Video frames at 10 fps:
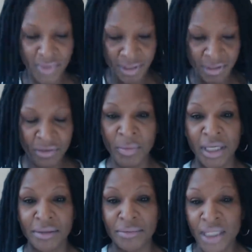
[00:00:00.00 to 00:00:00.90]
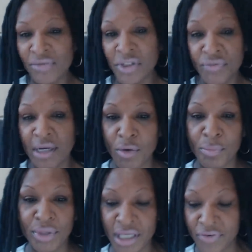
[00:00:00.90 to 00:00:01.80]
Excuse me. Even if they
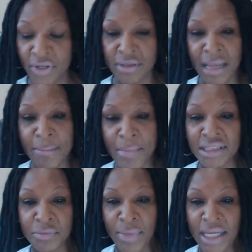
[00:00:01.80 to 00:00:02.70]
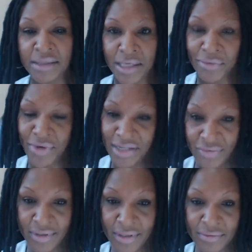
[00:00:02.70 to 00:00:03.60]
don't believe her, they must make the
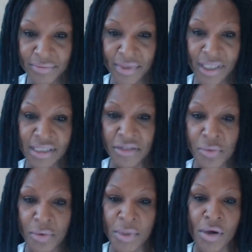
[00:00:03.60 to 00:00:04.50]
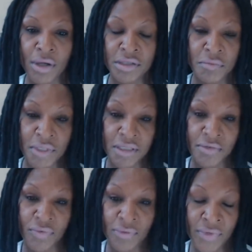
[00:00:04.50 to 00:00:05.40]
arrest. All right. That's where we are on domestic
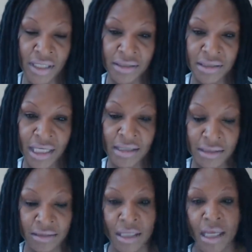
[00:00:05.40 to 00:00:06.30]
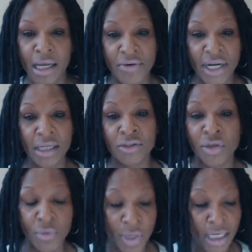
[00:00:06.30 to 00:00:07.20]
violence cases. All right. And
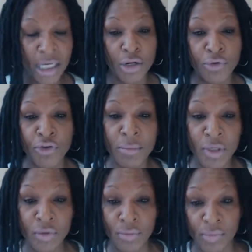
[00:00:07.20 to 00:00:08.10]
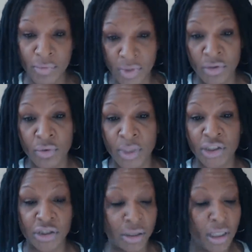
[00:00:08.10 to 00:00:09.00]
so in a criminal
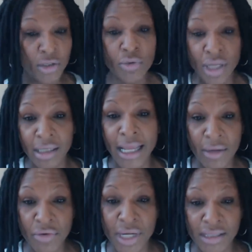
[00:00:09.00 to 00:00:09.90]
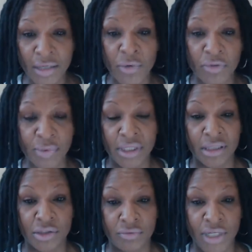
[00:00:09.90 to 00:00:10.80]
situation, now you got that order of
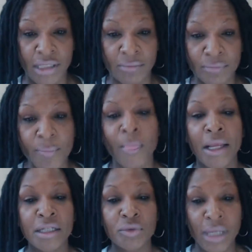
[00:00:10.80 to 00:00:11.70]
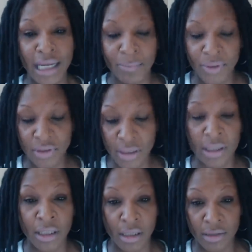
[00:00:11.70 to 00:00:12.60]
protection, right? Here's what happens
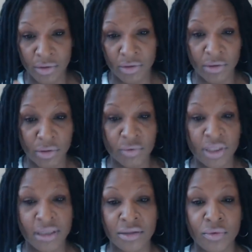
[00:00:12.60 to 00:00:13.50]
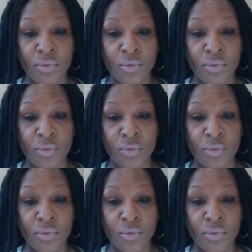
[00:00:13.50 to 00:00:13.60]
in two things.